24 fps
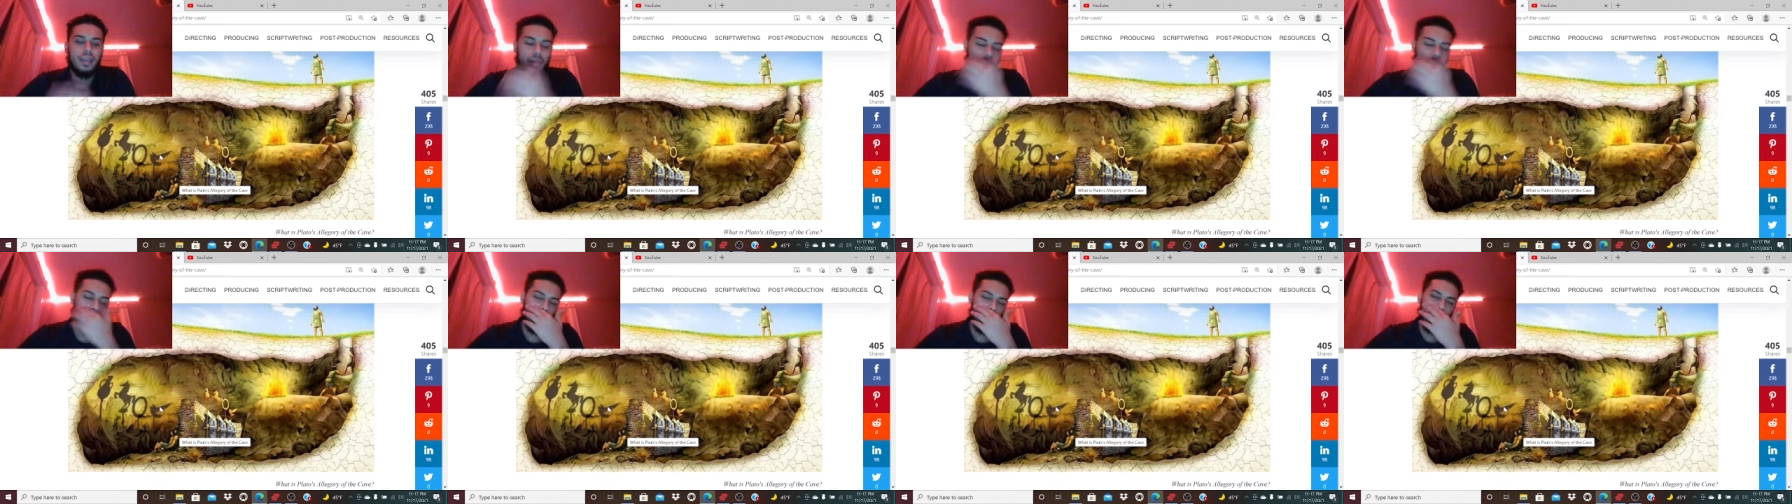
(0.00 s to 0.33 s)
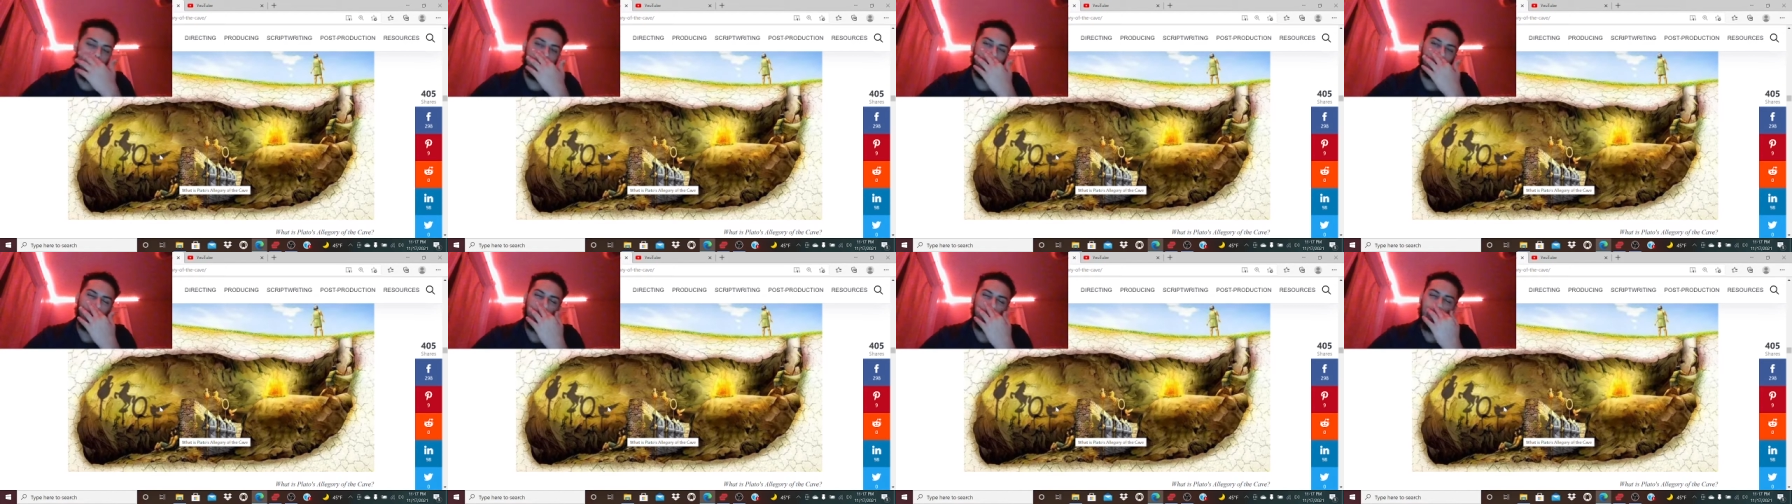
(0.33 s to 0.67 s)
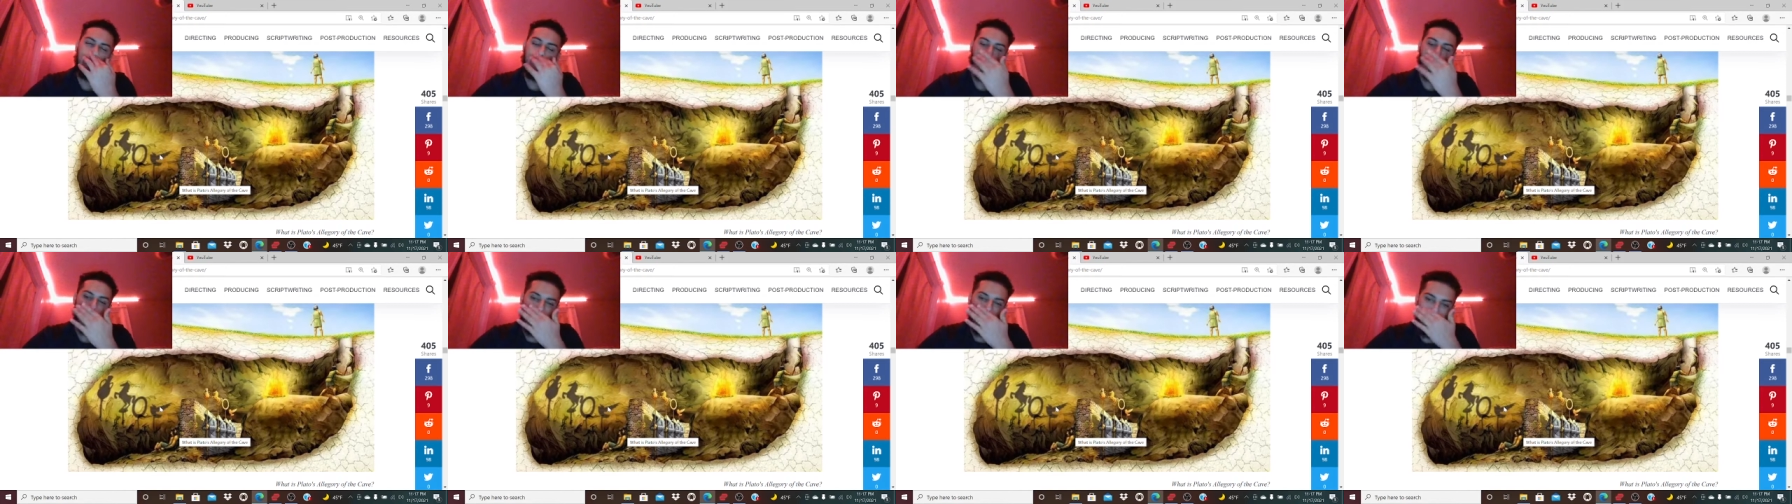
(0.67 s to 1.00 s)
And
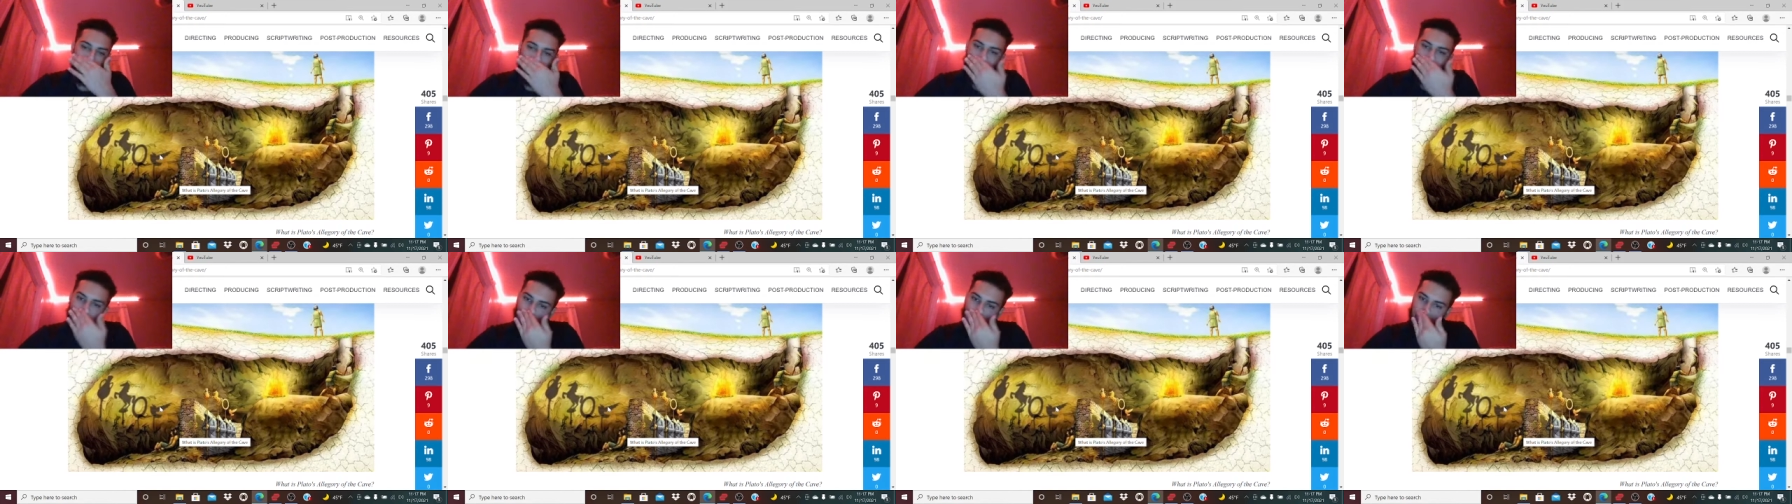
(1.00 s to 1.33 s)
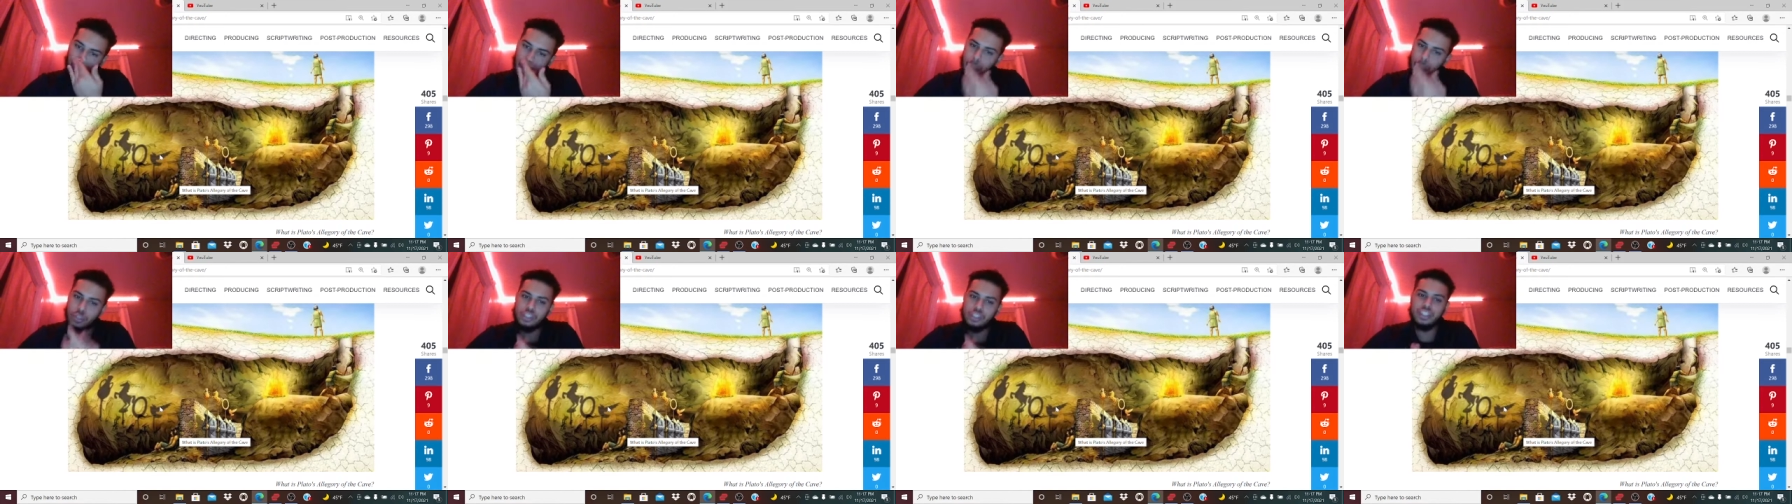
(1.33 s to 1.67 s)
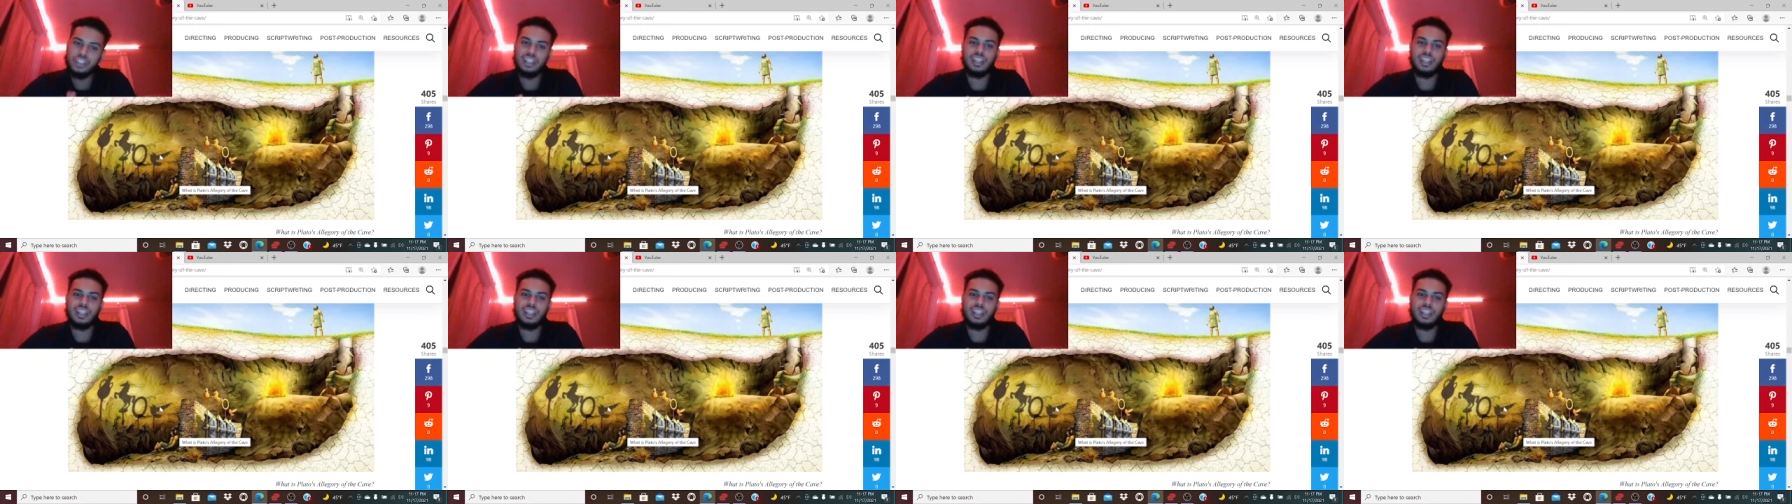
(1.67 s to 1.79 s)
to